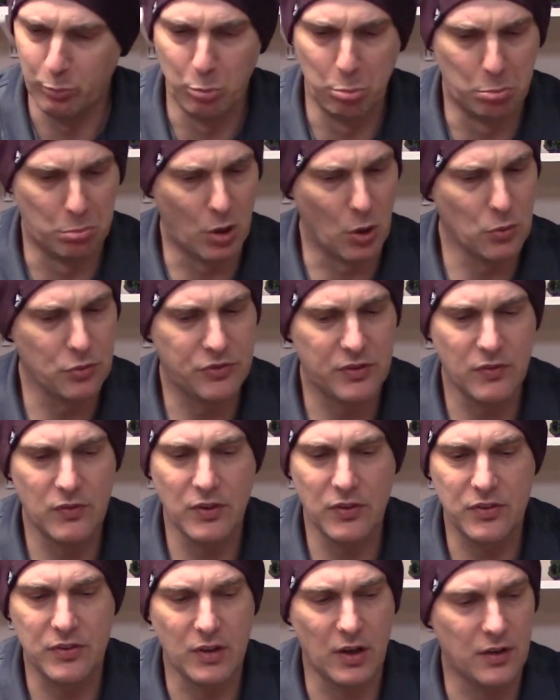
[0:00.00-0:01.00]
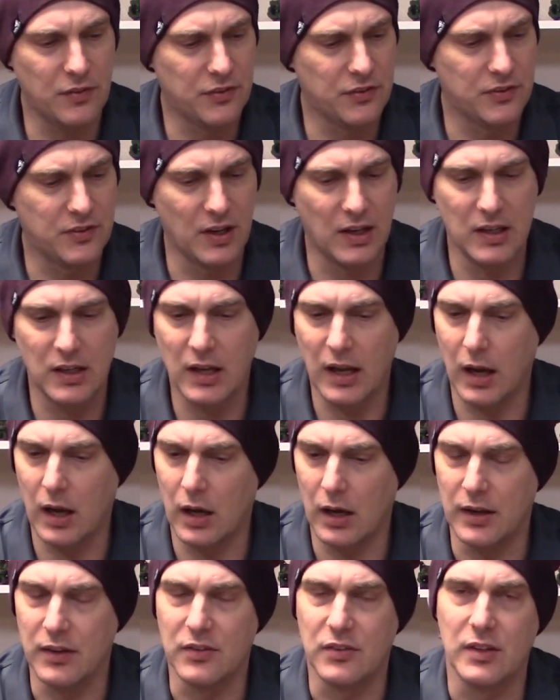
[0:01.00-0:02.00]
Most of the stuff stayed
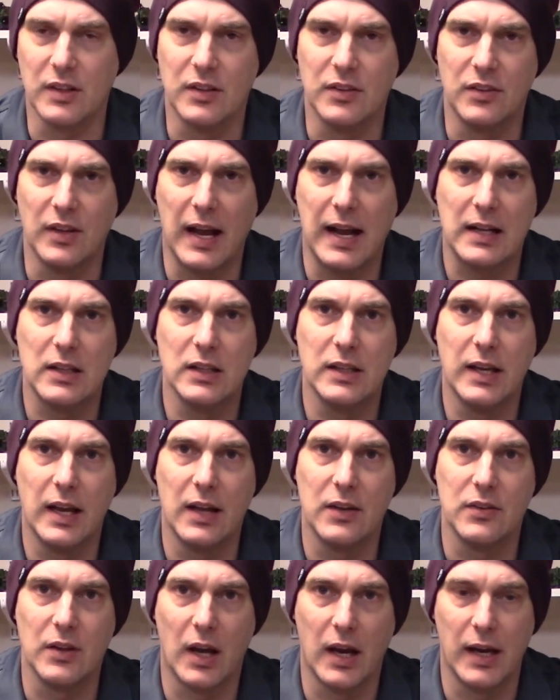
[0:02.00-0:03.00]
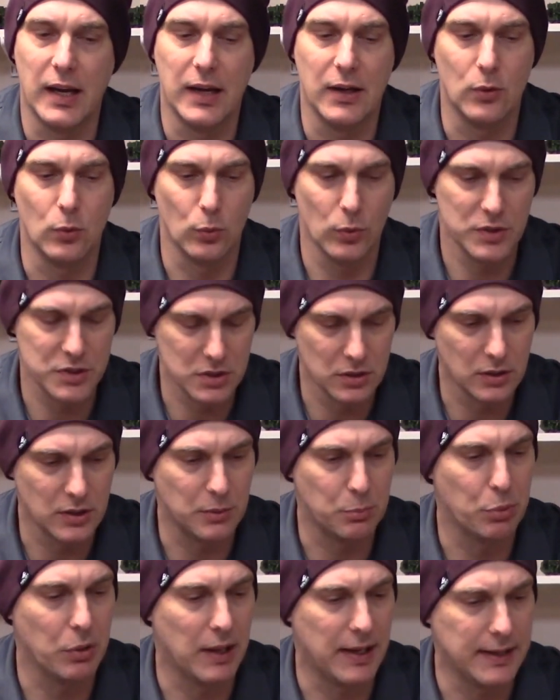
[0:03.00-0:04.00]
is exactly as I had
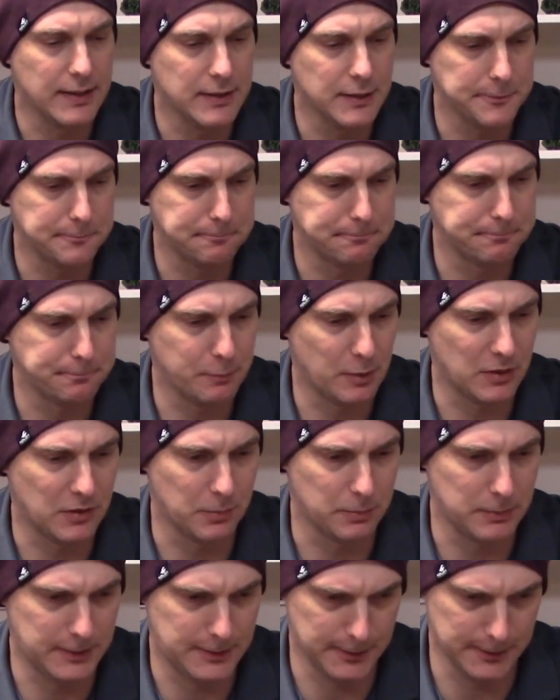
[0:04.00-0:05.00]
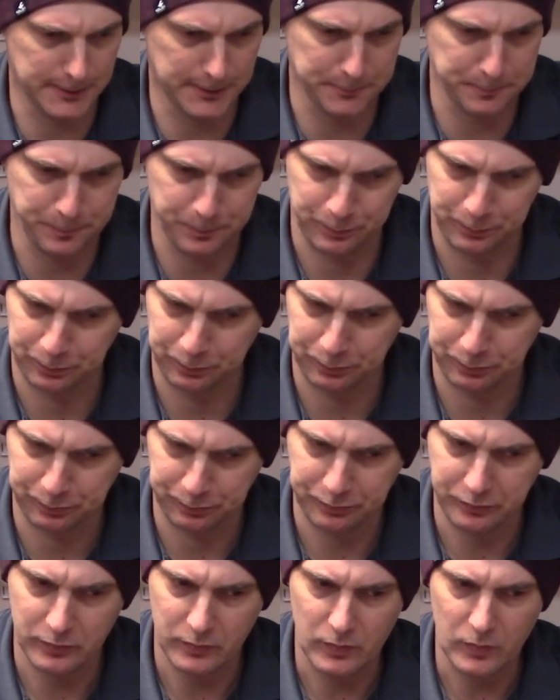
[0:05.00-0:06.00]
originally planned it at the beginning.
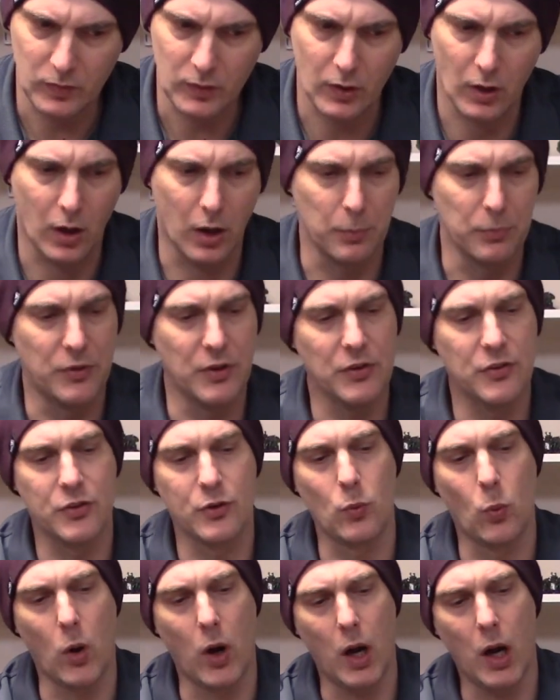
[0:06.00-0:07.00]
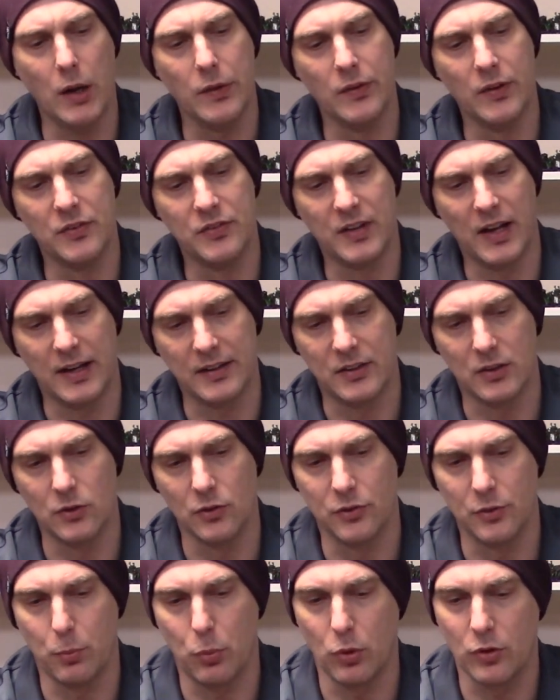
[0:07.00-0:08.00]
This squad, this tactical
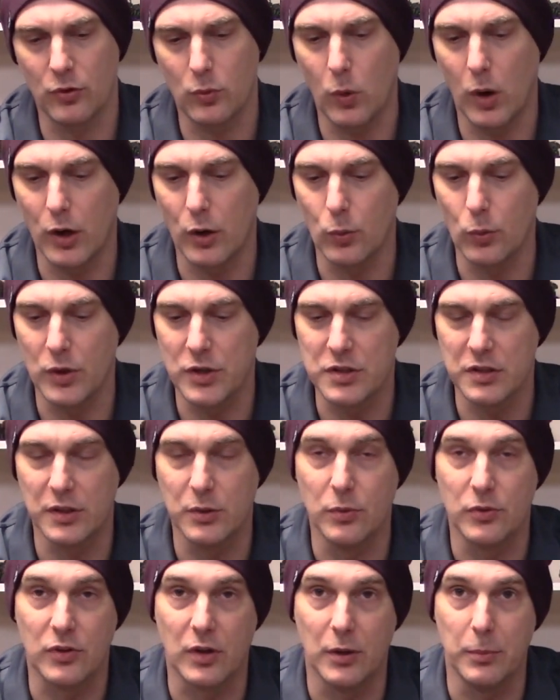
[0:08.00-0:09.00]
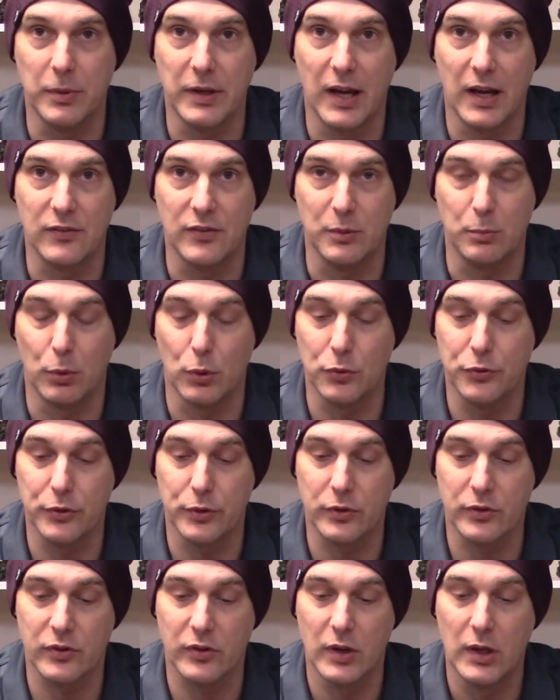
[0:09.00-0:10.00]
support squad, originally was going to be heavy
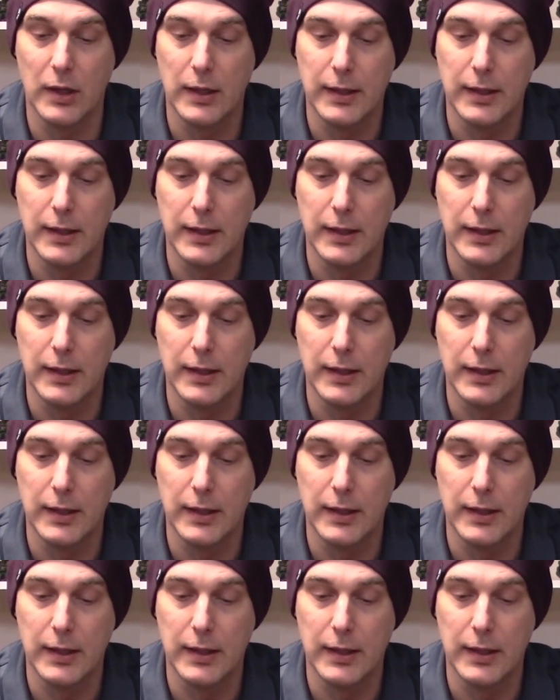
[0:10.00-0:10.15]
bolters.